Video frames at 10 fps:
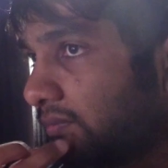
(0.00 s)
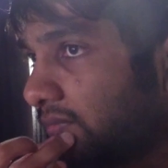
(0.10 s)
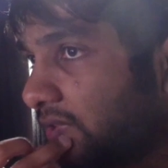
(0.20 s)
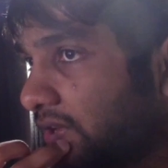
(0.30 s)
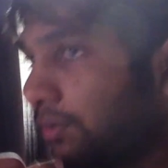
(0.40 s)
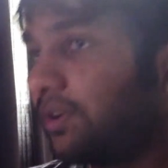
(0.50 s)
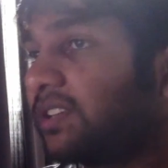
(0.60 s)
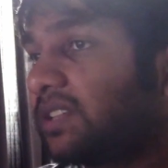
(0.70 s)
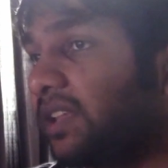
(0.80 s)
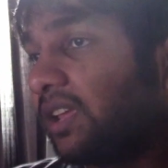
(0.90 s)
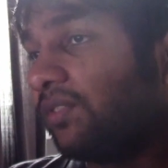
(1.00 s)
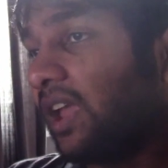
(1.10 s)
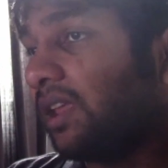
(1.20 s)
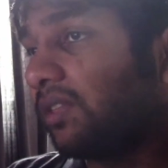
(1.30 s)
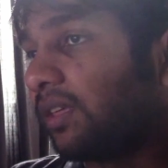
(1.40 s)
it's like, if
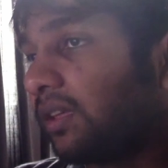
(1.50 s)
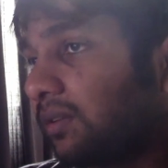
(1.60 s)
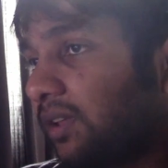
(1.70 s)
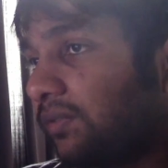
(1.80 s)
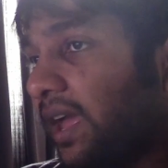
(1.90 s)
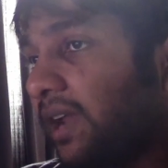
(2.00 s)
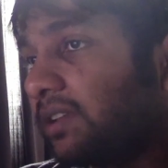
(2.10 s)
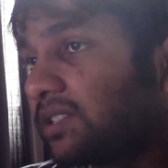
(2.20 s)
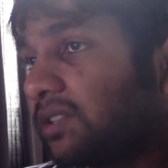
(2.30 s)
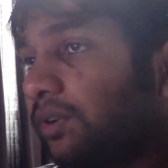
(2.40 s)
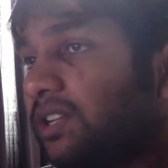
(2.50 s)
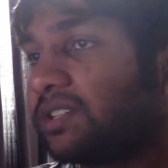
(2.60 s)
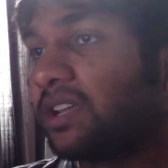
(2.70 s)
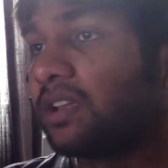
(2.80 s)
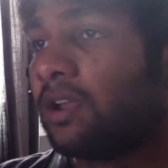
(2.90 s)
anything, if that is the
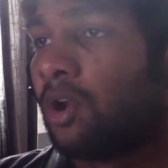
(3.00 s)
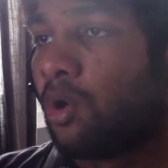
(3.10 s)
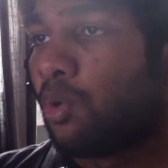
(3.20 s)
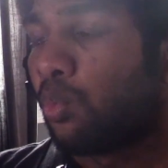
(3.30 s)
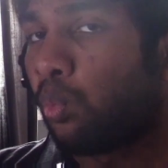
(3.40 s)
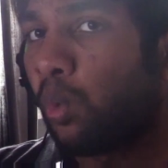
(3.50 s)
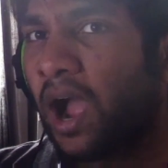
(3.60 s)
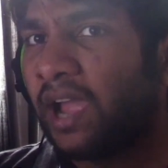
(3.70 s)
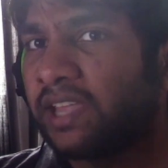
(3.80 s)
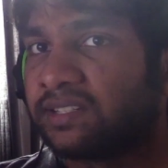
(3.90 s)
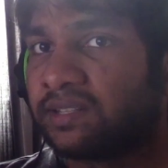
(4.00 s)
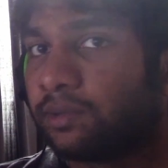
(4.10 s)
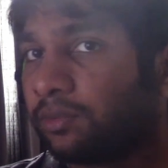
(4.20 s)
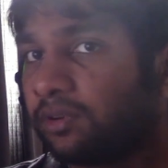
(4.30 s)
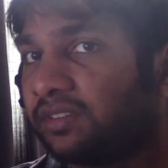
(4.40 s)
reasoning, why
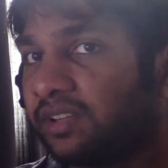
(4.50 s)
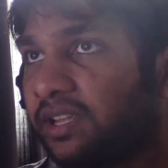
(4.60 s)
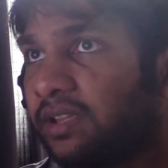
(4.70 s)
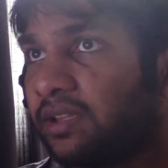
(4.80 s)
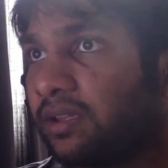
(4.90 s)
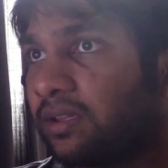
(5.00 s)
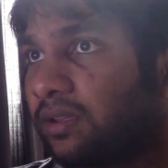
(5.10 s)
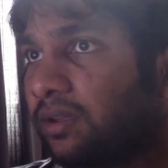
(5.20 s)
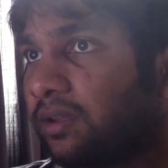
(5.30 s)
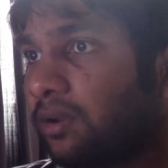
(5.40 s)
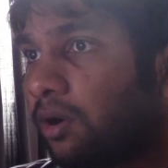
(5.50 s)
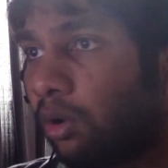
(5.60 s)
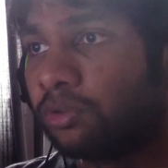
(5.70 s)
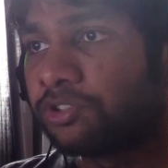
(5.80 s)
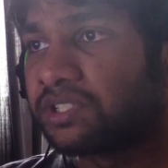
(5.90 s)
deliberately
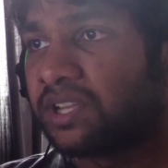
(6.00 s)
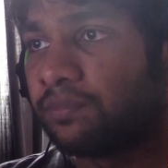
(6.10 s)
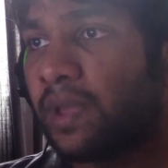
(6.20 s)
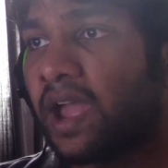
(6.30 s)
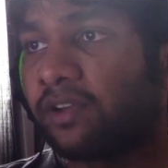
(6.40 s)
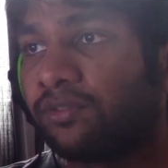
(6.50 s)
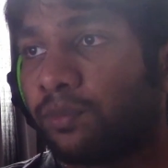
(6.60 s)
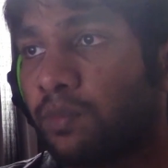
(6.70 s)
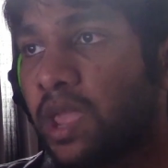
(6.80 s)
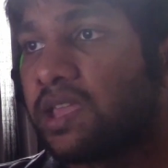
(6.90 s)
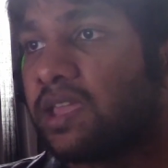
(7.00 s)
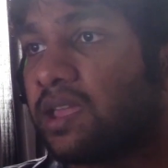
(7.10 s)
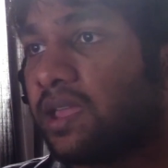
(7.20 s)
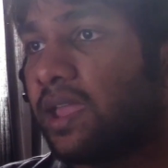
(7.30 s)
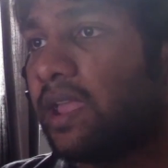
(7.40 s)
hold yourself back from
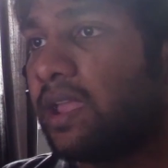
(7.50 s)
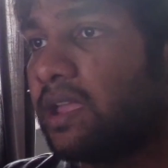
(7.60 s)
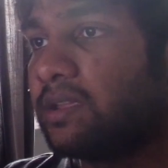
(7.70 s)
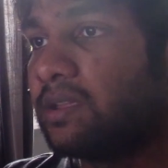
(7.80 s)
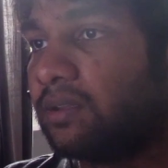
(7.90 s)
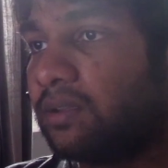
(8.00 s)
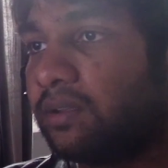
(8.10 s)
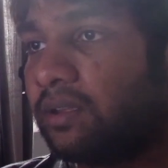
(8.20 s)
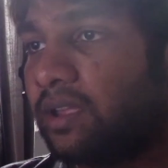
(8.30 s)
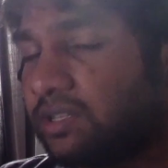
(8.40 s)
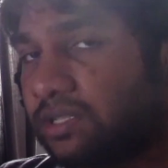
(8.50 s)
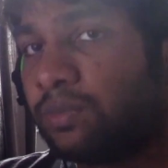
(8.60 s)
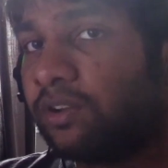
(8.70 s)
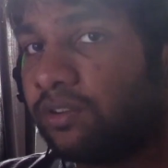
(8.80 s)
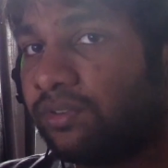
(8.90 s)
making a
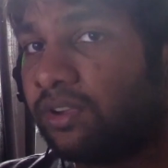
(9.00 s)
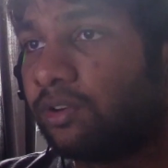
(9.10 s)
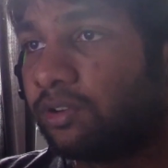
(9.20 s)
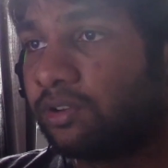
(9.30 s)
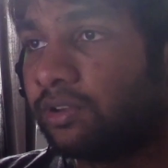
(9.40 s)
superior figure?